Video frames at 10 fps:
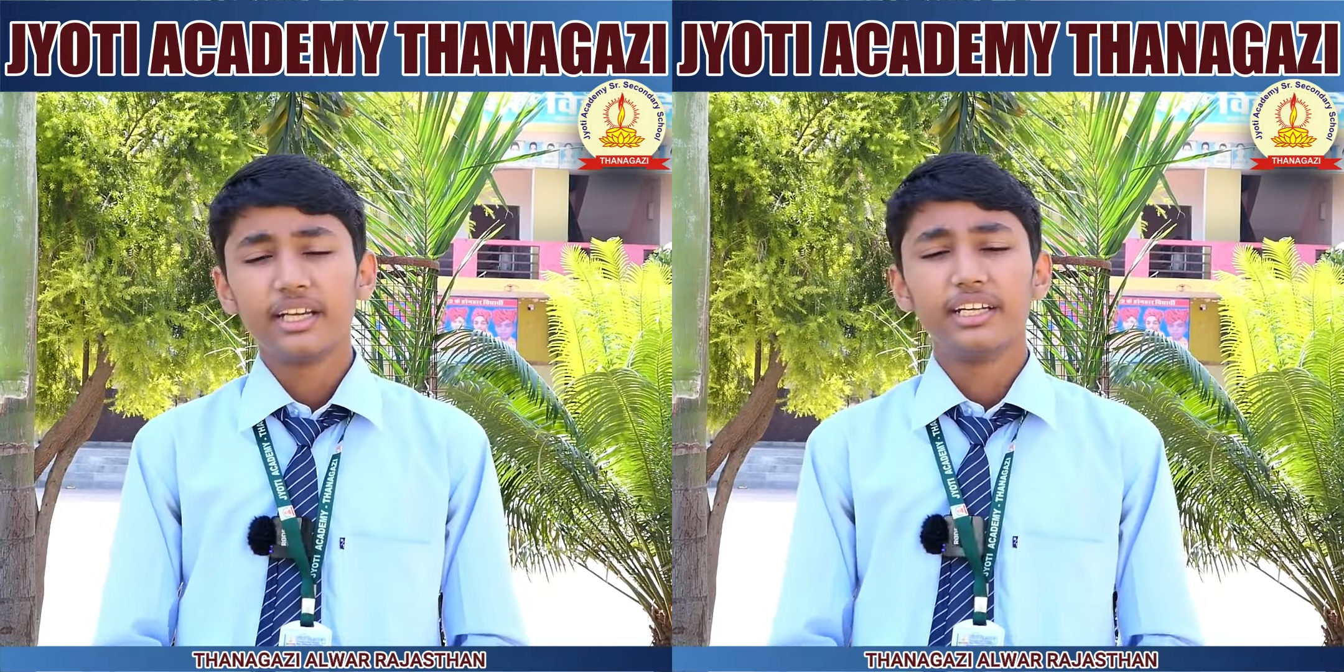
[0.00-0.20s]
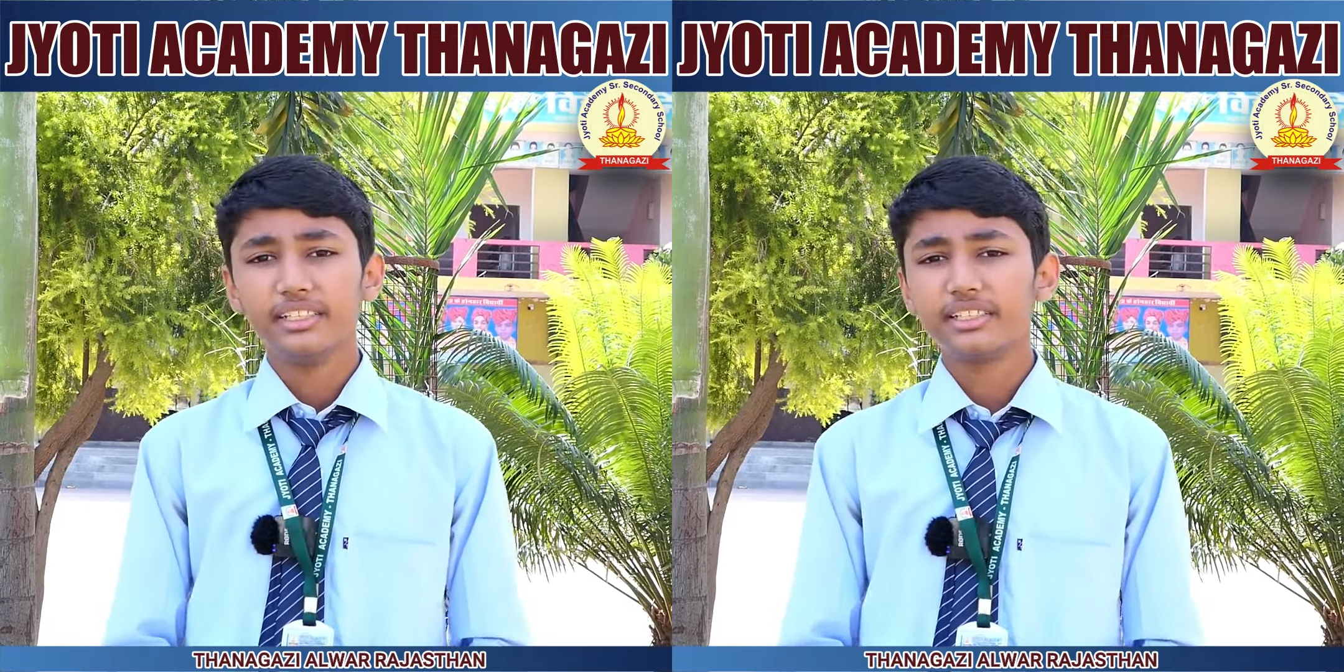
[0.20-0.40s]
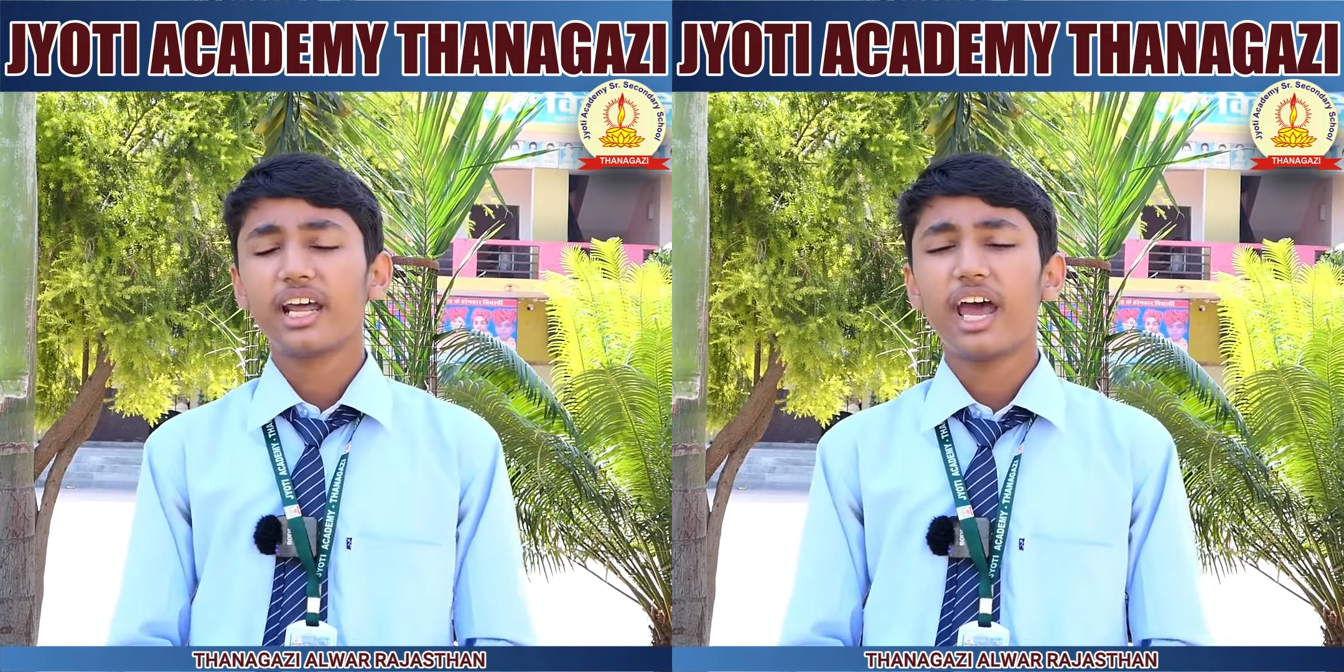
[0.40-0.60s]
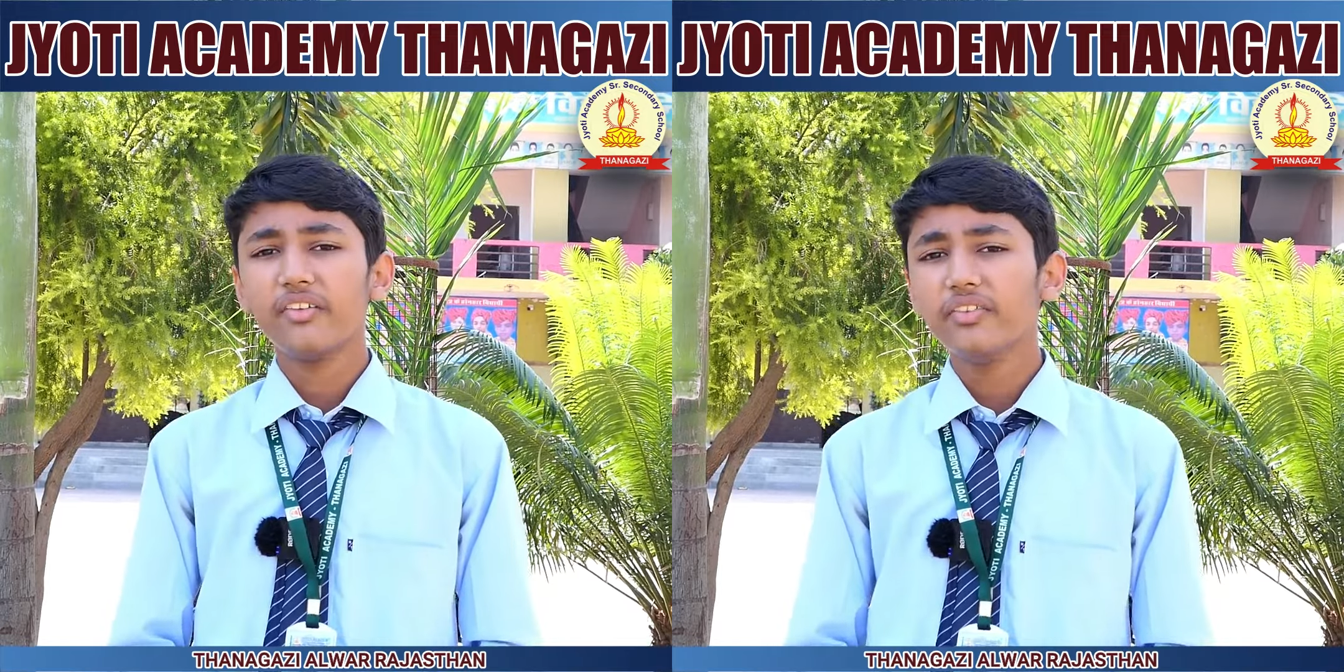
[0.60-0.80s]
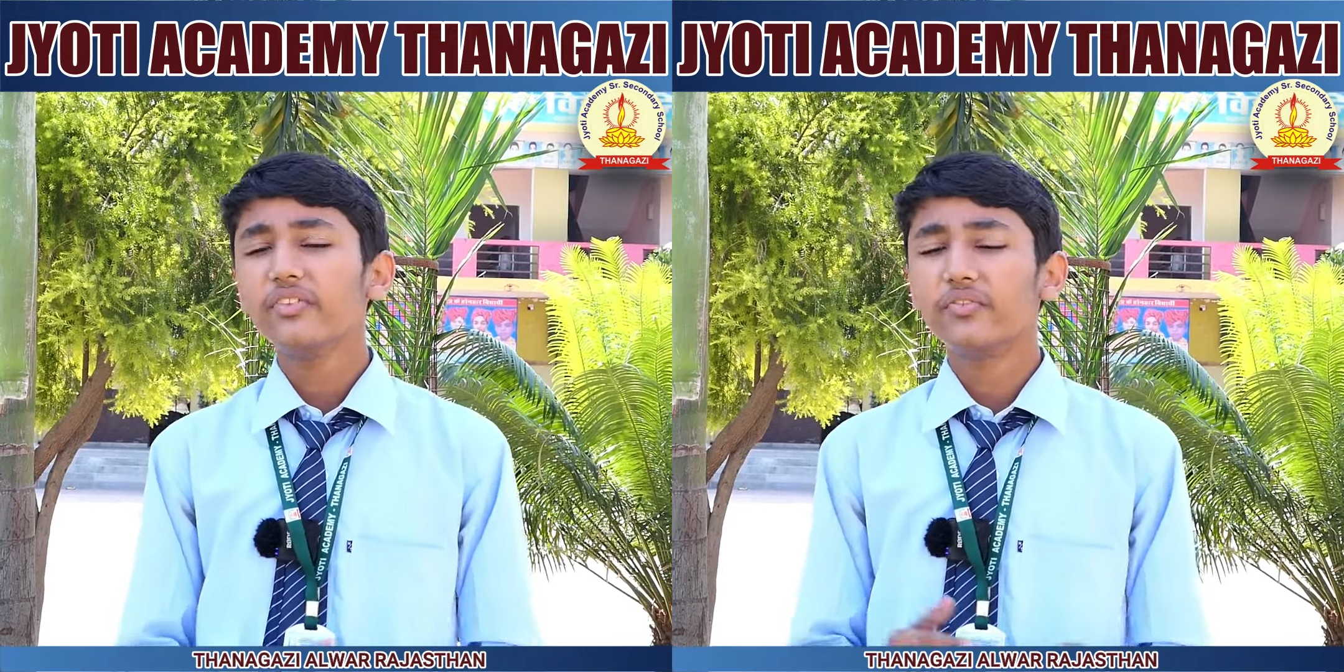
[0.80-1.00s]
Teachers have
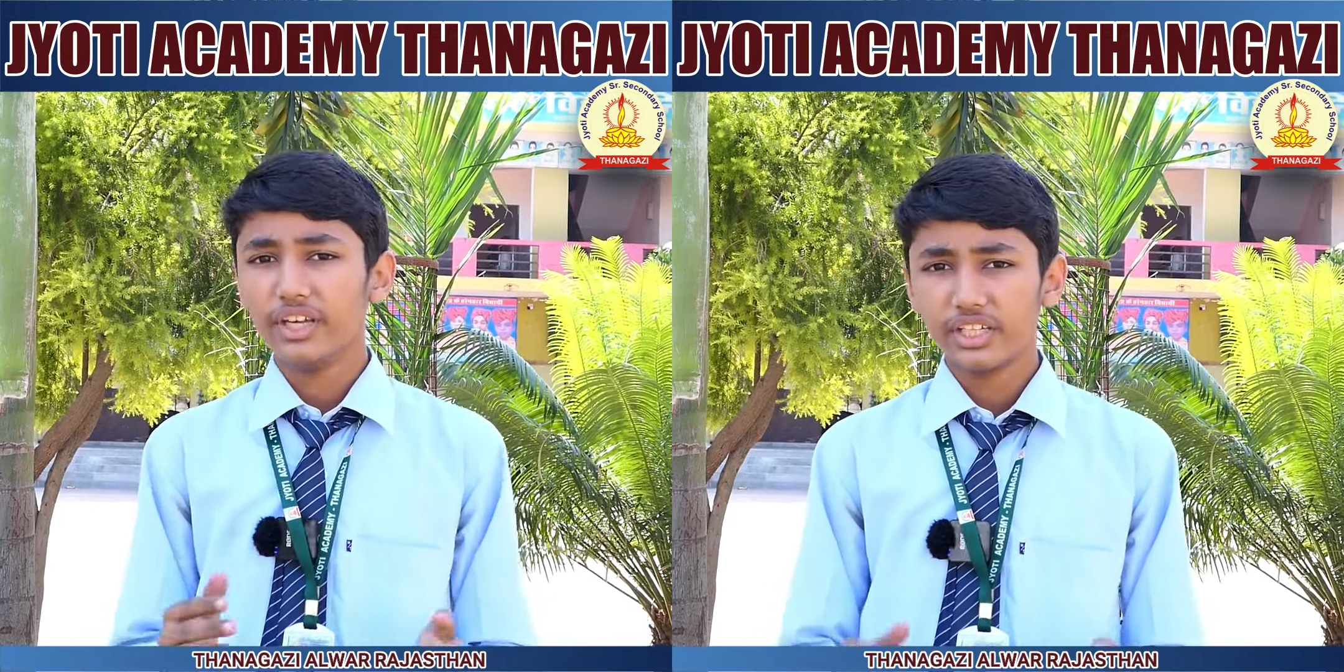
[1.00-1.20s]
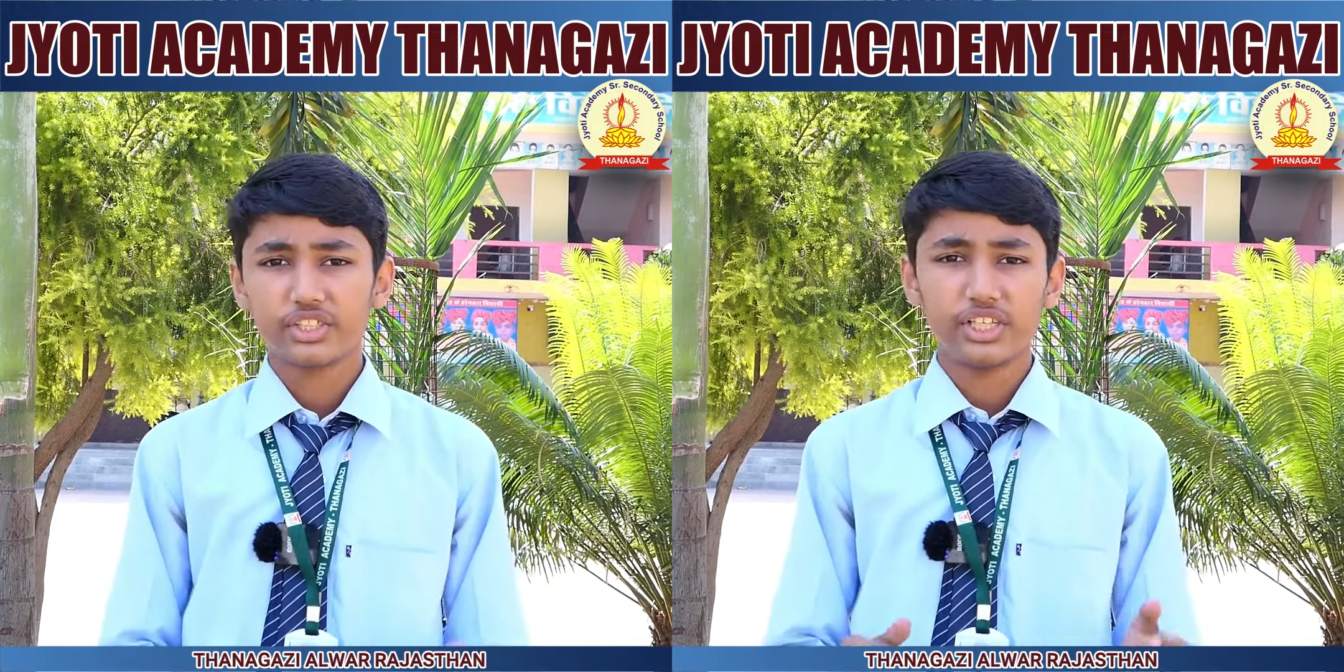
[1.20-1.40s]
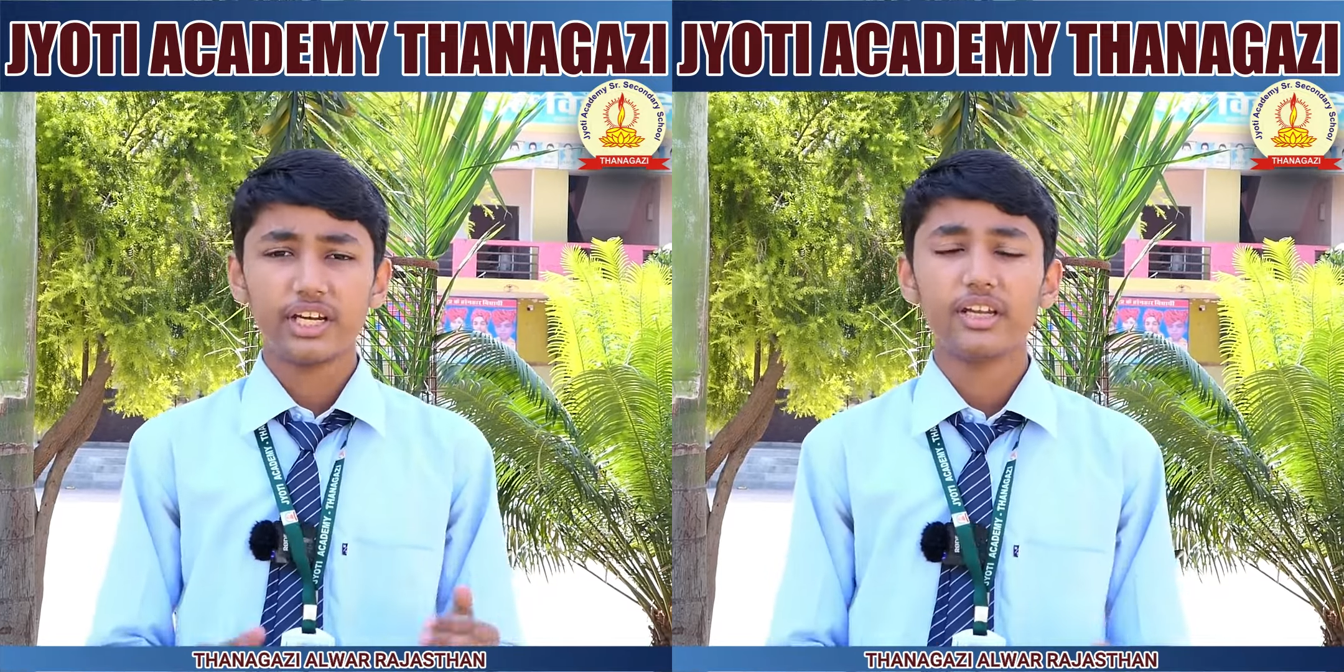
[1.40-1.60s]
a fair share